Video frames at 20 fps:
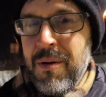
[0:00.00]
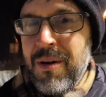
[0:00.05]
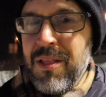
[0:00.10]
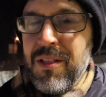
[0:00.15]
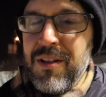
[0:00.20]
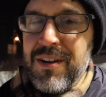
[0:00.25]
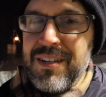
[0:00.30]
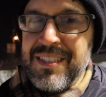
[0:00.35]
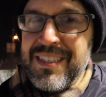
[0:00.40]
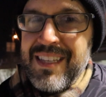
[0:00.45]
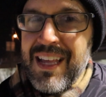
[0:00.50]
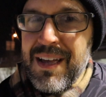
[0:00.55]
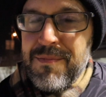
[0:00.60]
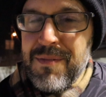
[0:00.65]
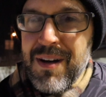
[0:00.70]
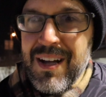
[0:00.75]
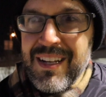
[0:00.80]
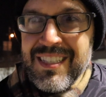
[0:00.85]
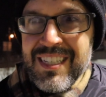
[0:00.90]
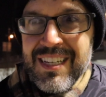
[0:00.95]
it looks that
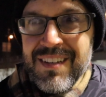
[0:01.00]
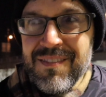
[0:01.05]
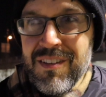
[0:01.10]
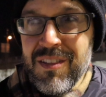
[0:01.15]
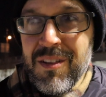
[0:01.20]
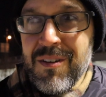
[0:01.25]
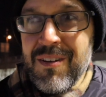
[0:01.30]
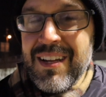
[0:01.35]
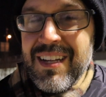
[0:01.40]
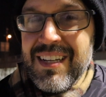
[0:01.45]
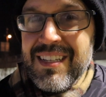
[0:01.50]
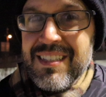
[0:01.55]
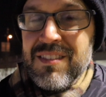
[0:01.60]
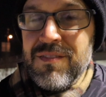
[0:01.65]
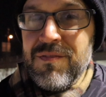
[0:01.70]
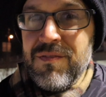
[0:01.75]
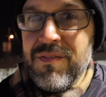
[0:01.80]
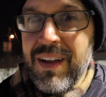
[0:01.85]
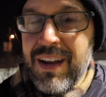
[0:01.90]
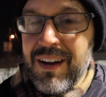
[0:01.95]
much, even though it is
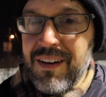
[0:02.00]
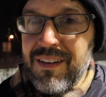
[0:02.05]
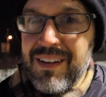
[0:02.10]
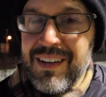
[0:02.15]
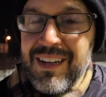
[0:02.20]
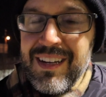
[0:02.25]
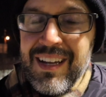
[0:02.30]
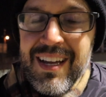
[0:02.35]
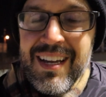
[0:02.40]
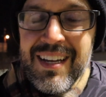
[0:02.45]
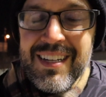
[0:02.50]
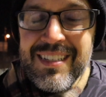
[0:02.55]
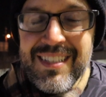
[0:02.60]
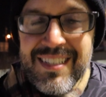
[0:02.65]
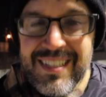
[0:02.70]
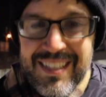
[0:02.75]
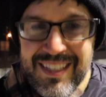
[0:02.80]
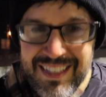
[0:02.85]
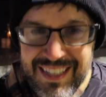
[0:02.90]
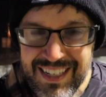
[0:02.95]
very
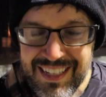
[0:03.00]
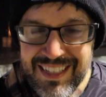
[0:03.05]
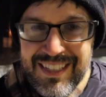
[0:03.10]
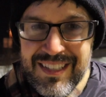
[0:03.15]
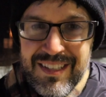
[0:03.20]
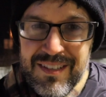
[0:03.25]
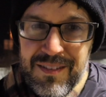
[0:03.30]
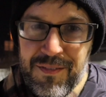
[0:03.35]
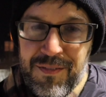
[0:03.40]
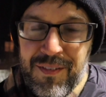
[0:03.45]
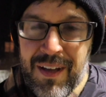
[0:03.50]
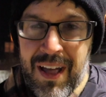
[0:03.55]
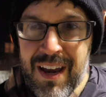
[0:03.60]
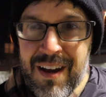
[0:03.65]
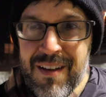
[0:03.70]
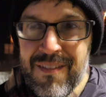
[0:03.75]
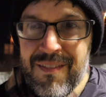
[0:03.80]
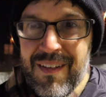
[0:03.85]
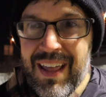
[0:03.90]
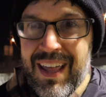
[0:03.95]
distinctive,
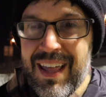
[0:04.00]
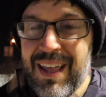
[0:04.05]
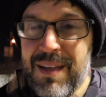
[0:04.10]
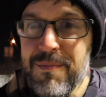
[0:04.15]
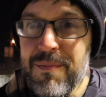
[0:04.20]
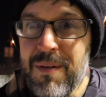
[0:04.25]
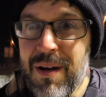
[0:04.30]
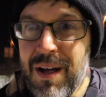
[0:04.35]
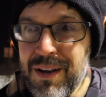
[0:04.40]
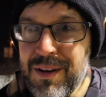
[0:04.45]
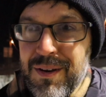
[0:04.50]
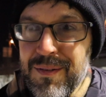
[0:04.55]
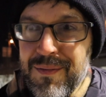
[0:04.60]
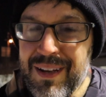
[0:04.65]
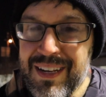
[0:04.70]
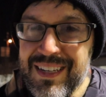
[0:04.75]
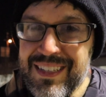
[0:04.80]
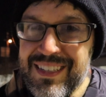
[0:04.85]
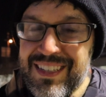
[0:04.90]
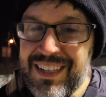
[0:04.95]
kind of a
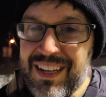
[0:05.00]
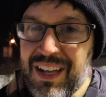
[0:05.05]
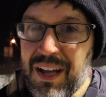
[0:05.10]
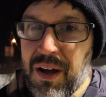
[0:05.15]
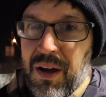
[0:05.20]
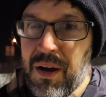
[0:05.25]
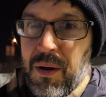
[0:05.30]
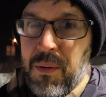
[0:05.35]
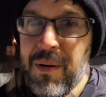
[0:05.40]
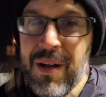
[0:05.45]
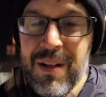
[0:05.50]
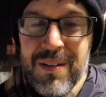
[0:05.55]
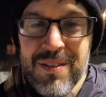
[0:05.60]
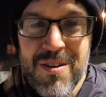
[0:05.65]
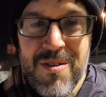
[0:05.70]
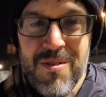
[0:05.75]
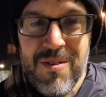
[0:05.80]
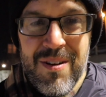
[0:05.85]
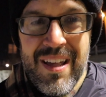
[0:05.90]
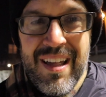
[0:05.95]
monument, a
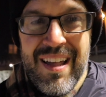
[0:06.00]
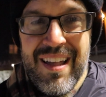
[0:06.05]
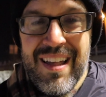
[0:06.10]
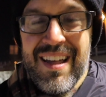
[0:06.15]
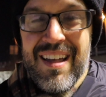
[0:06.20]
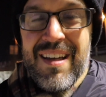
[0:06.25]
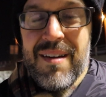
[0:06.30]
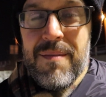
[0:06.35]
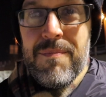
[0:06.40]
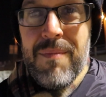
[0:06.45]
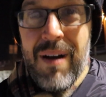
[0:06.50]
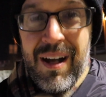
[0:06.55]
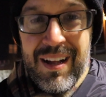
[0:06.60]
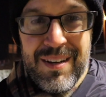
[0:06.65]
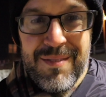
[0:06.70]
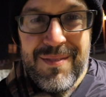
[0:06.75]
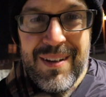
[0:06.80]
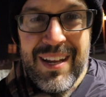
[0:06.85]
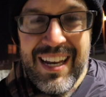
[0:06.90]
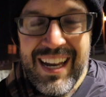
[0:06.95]
well-known
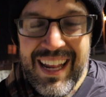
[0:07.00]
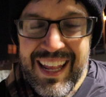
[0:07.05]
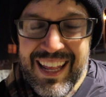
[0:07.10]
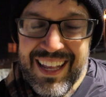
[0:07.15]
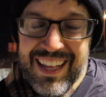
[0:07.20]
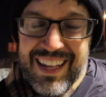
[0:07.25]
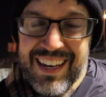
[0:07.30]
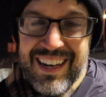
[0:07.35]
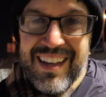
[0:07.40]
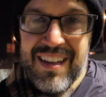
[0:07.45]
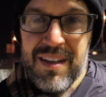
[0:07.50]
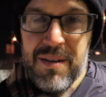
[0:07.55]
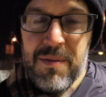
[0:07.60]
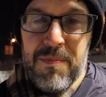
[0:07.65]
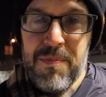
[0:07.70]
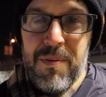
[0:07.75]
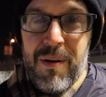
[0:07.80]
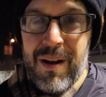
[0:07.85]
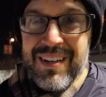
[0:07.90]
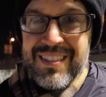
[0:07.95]
monument in
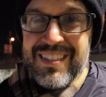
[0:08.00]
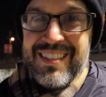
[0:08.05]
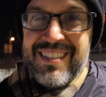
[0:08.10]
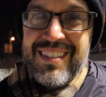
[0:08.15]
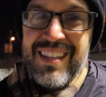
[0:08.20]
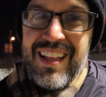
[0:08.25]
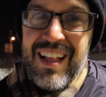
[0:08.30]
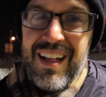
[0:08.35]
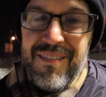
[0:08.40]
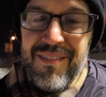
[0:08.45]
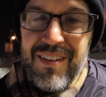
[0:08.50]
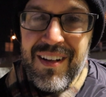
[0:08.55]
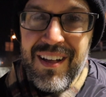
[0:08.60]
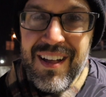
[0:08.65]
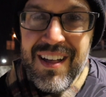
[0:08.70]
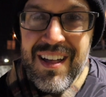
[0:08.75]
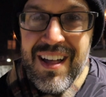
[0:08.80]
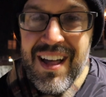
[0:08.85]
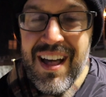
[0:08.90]
Bratislava.